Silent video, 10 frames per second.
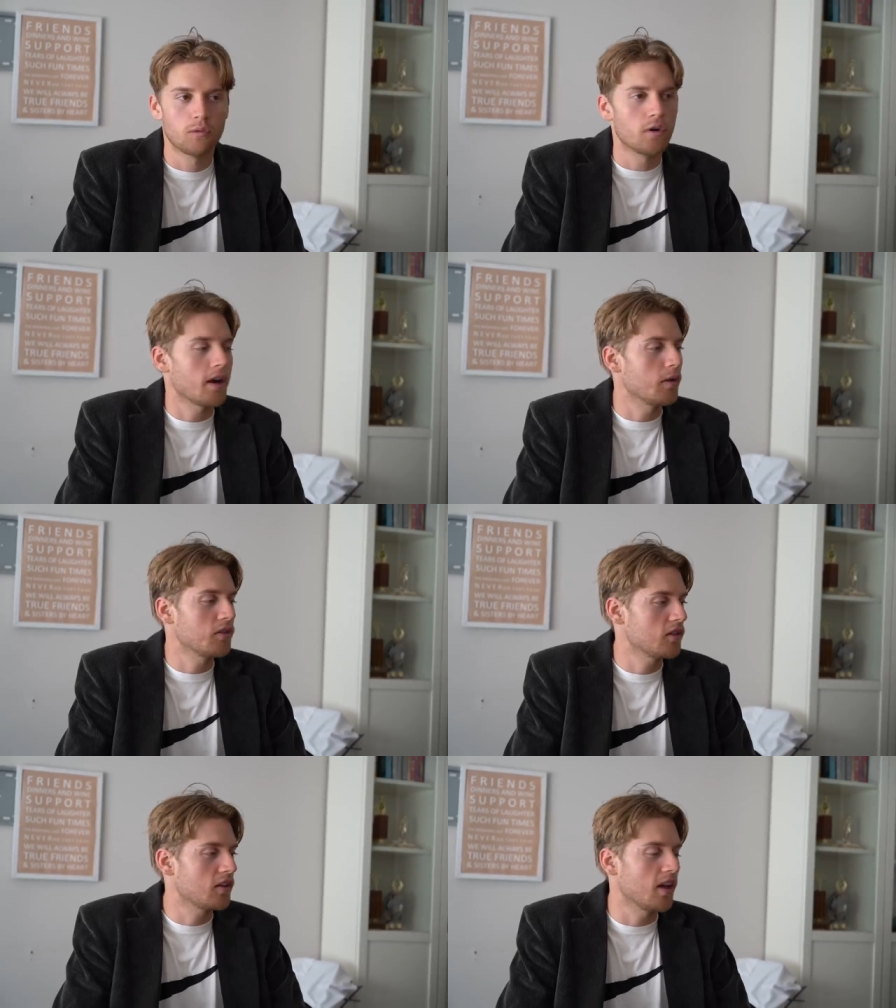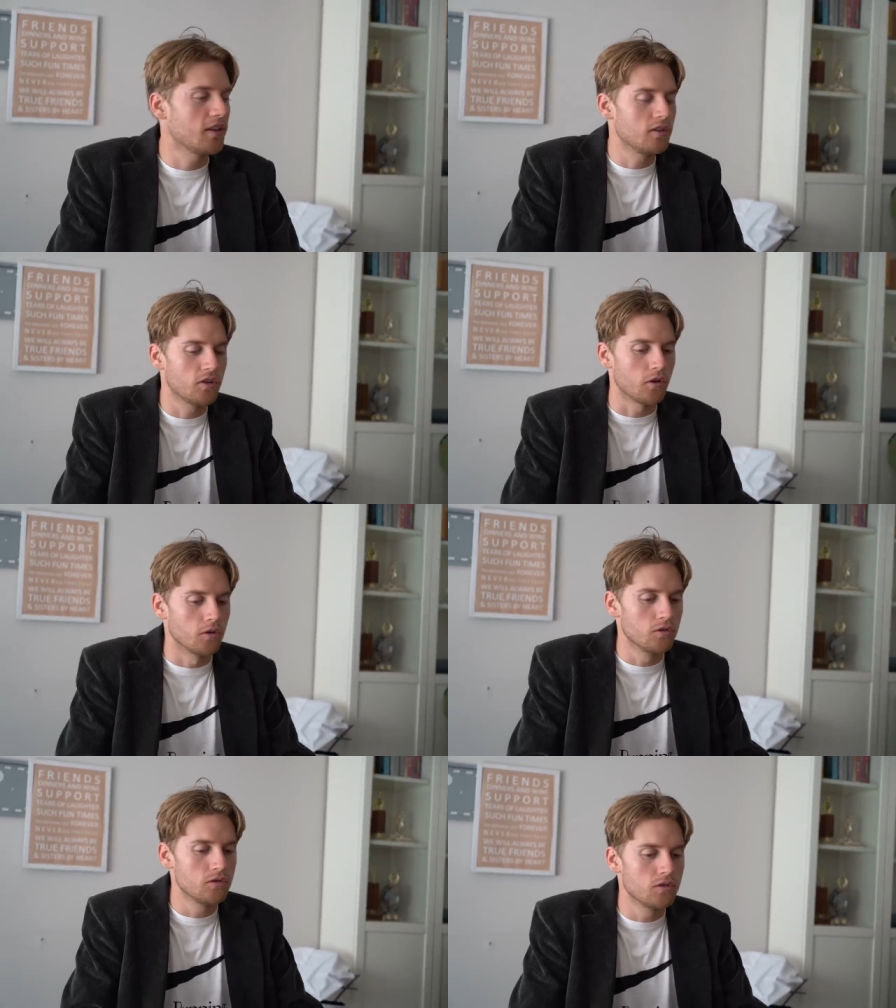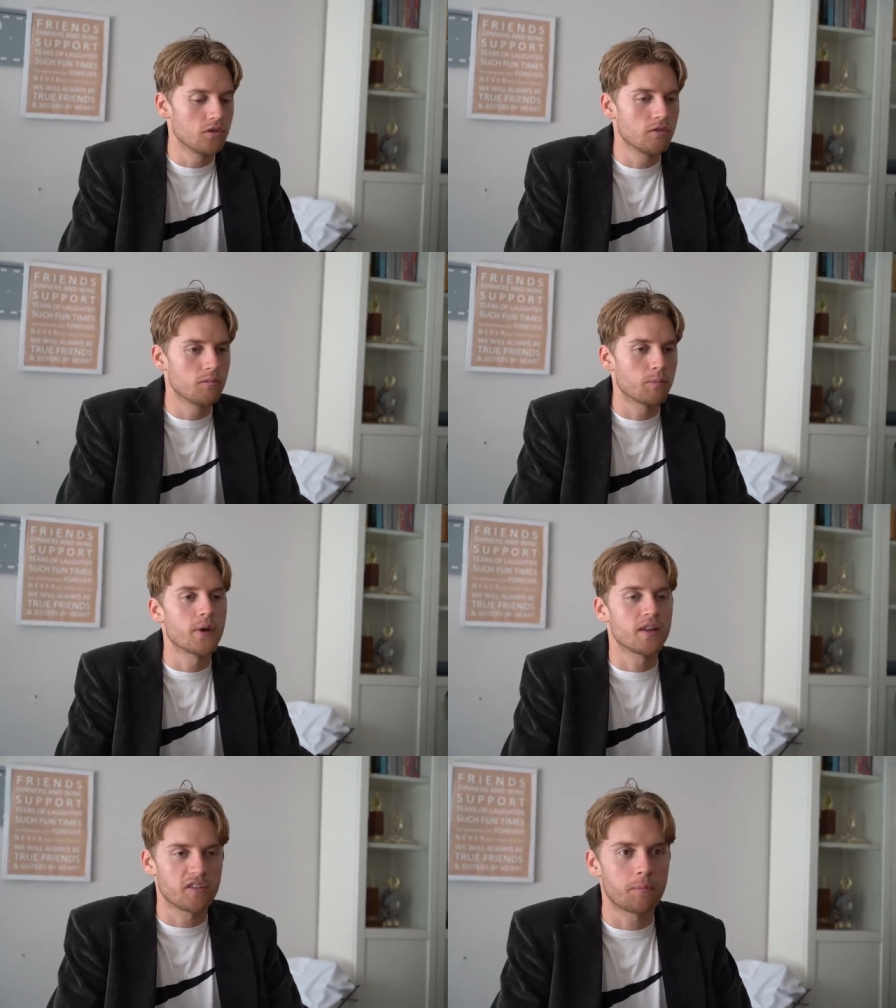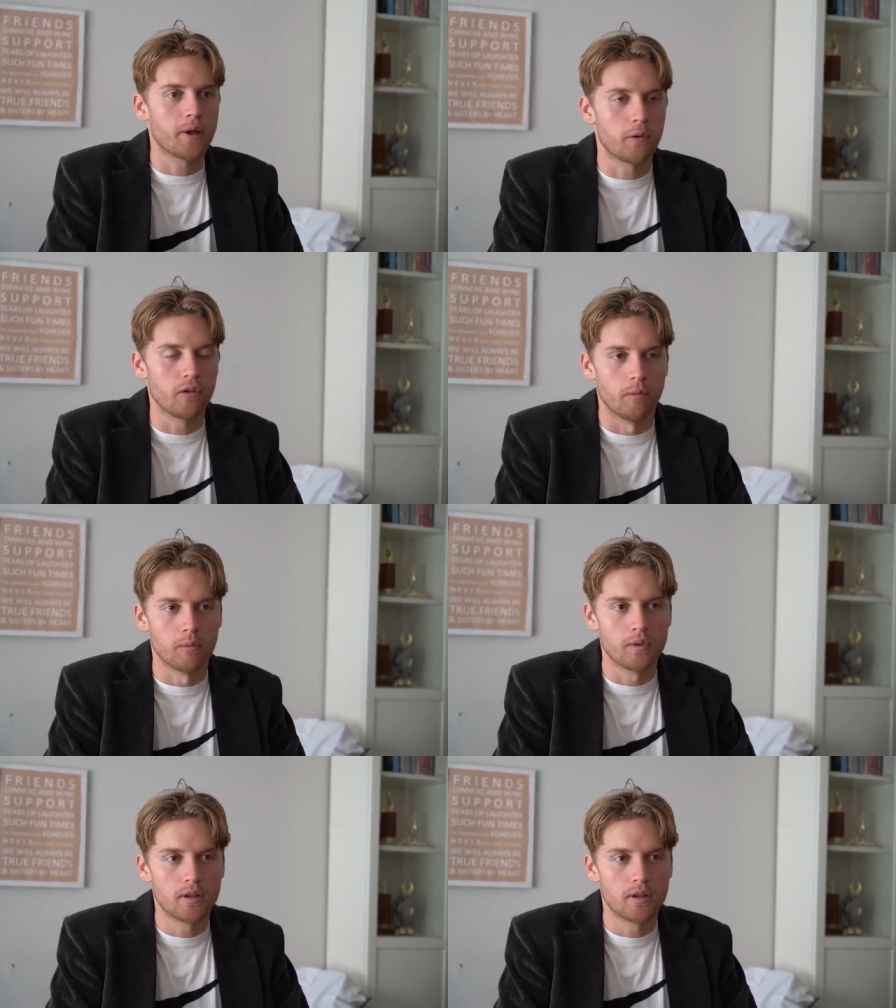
What else can you do but expel them?